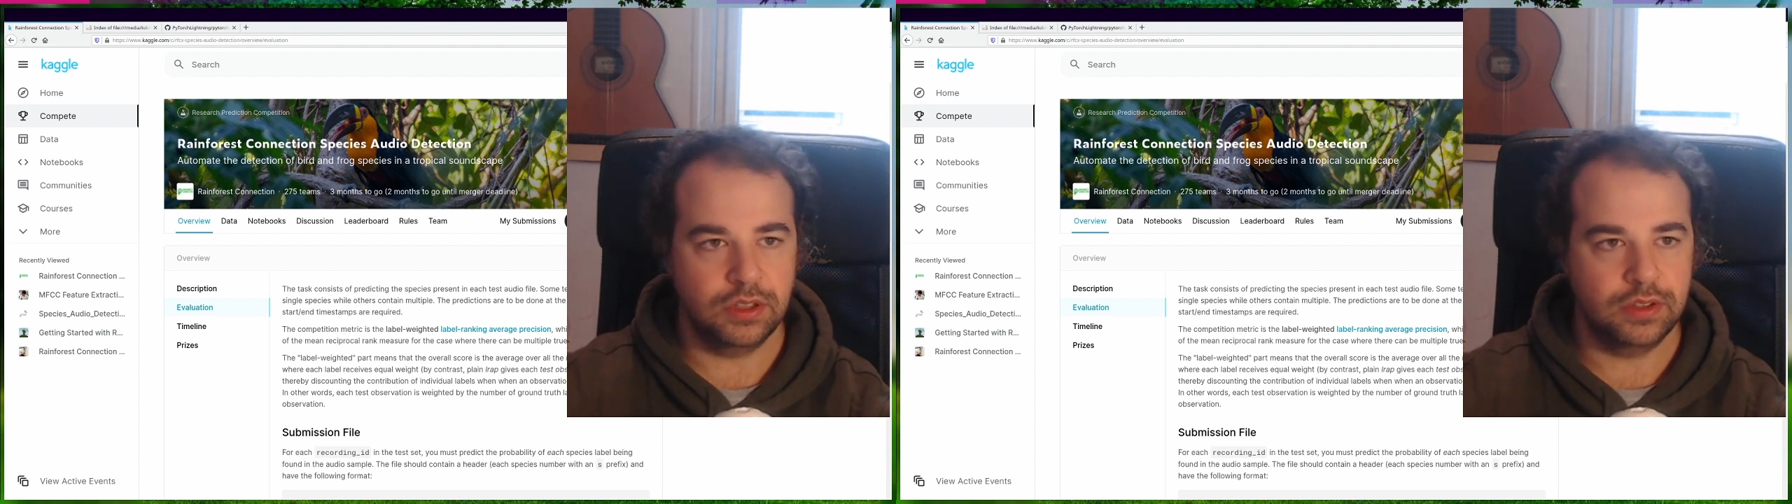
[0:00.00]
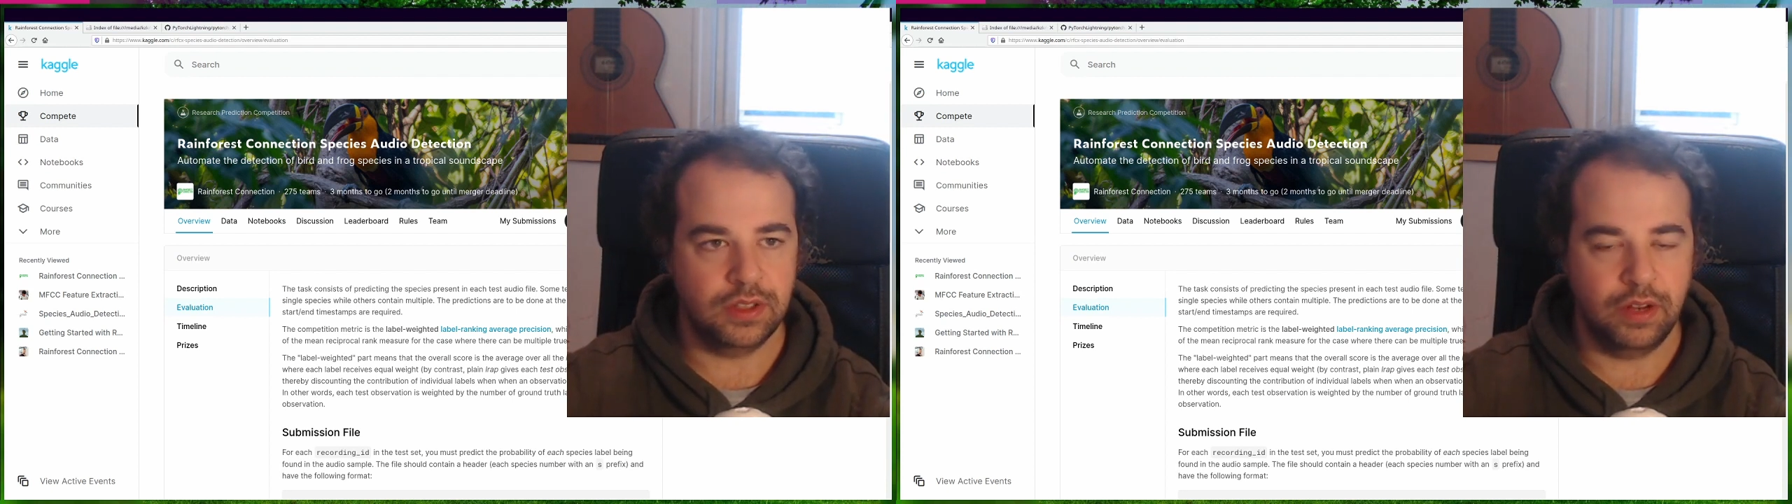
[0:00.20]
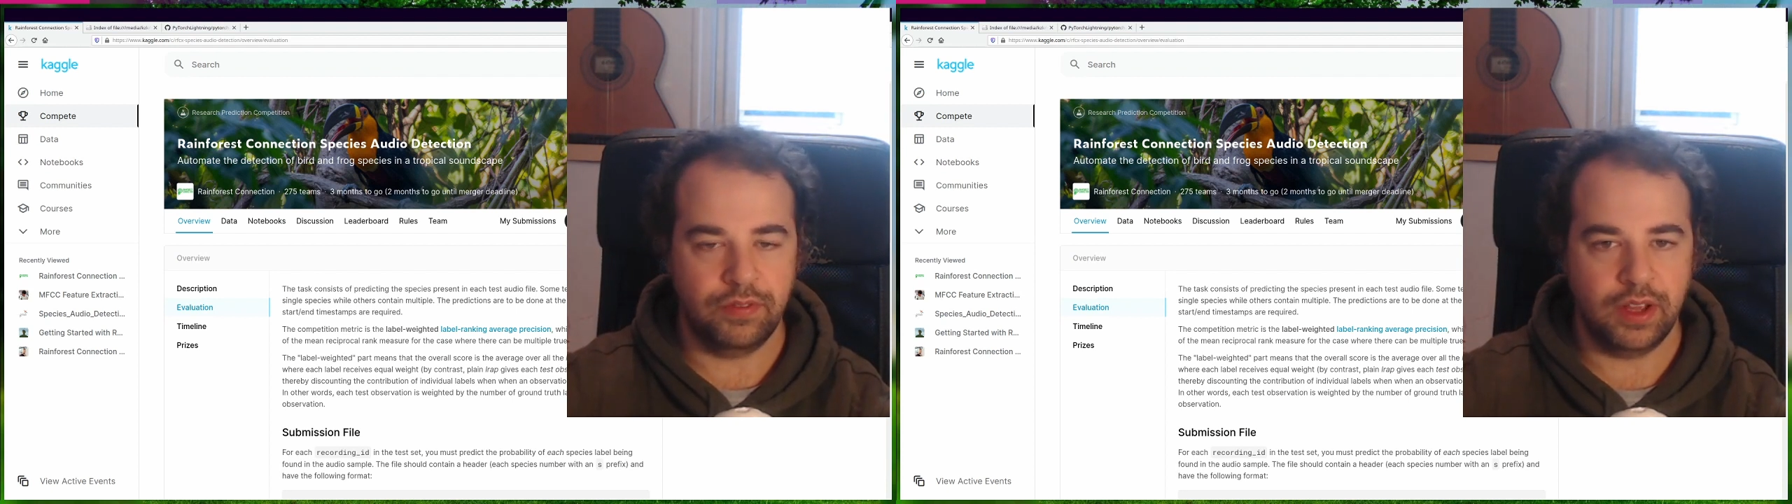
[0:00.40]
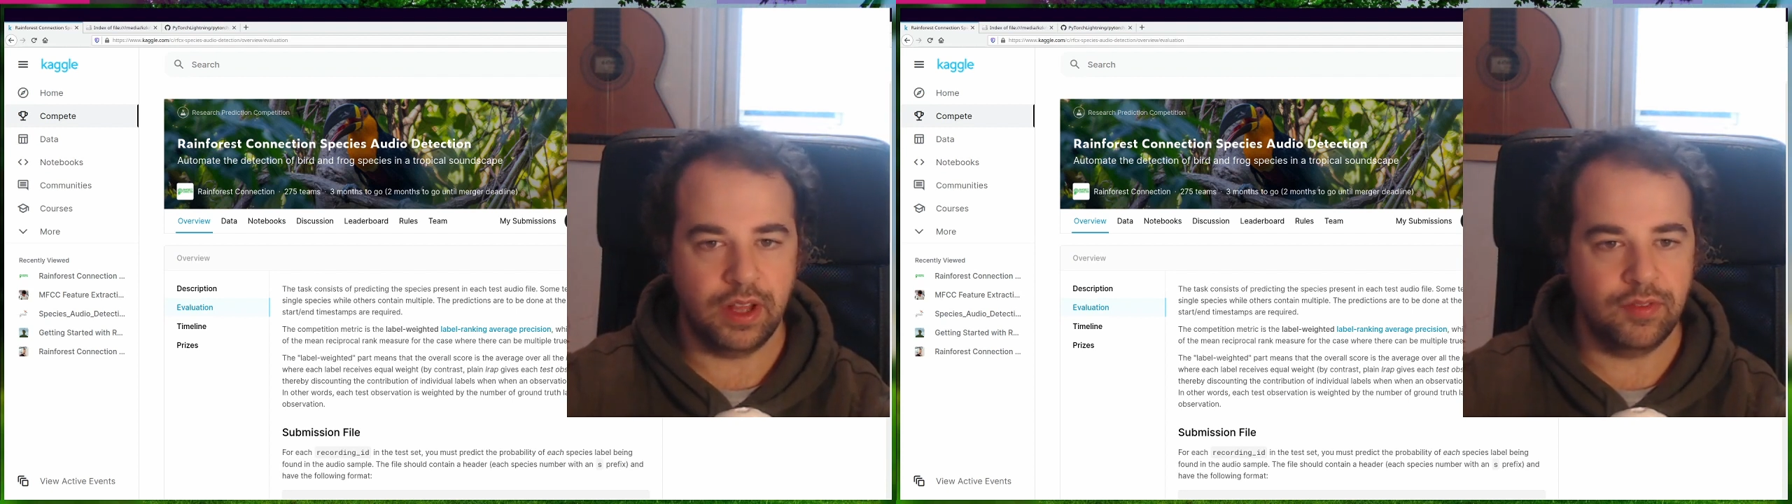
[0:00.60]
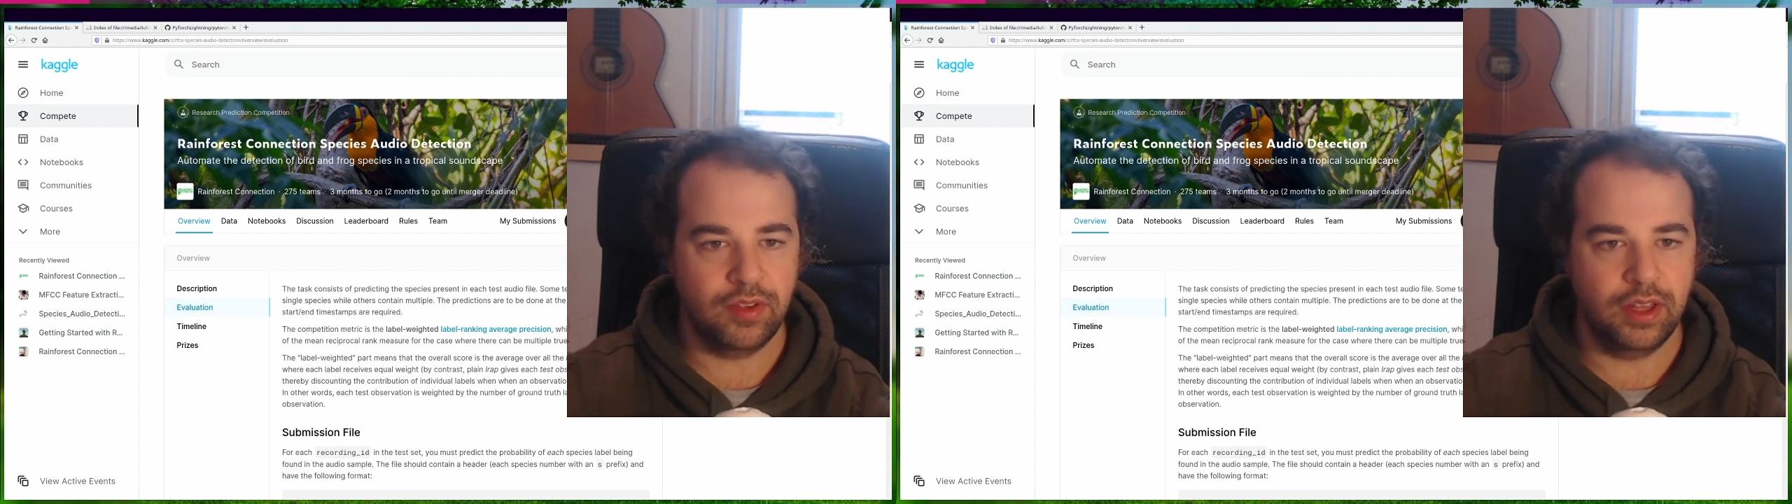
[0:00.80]
itself. I
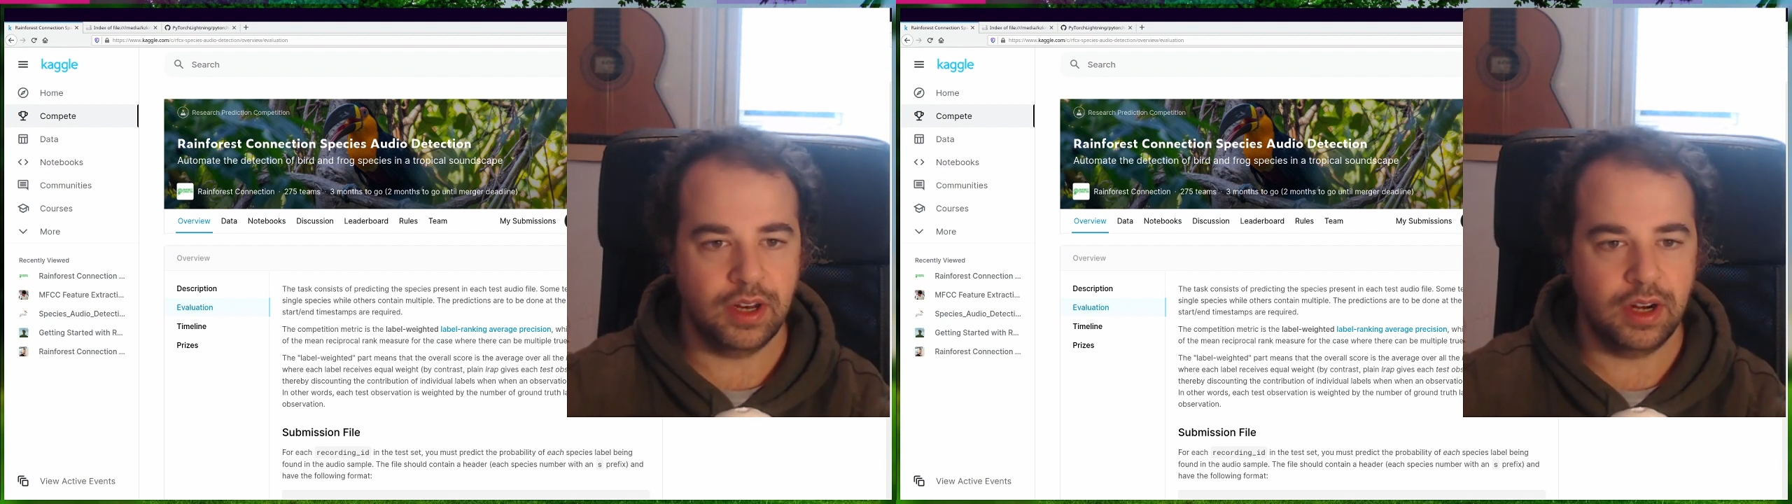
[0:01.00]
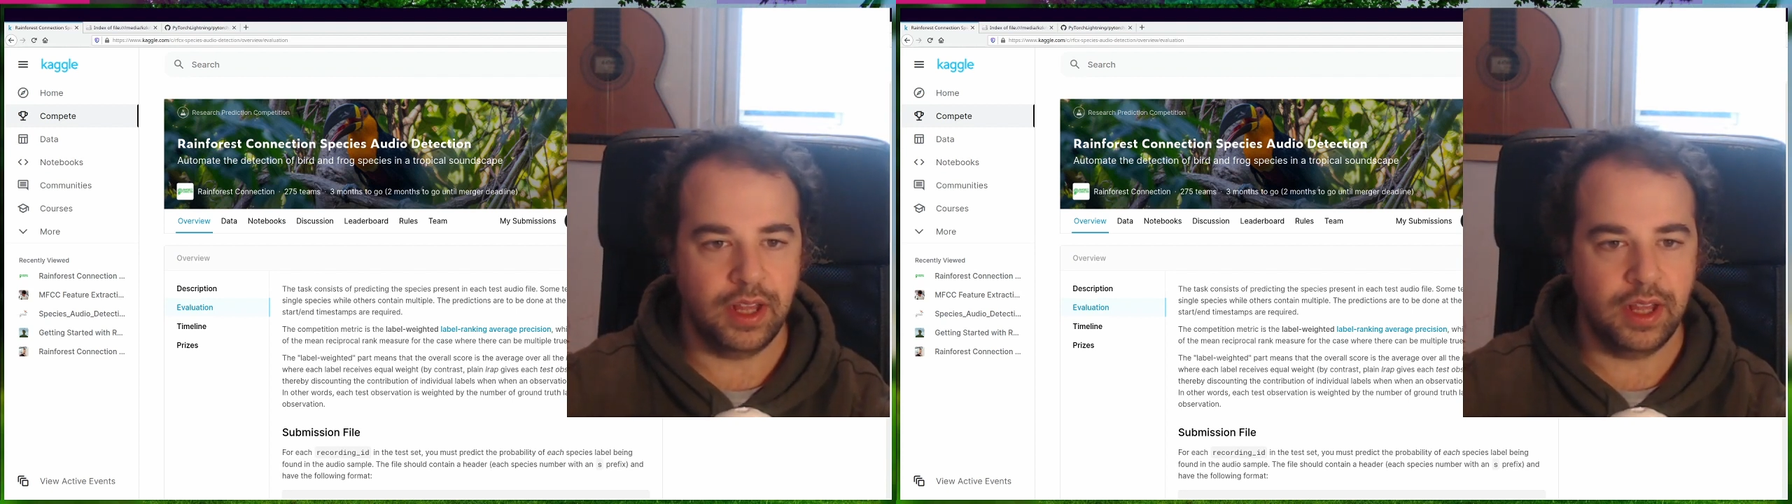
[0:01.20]
have here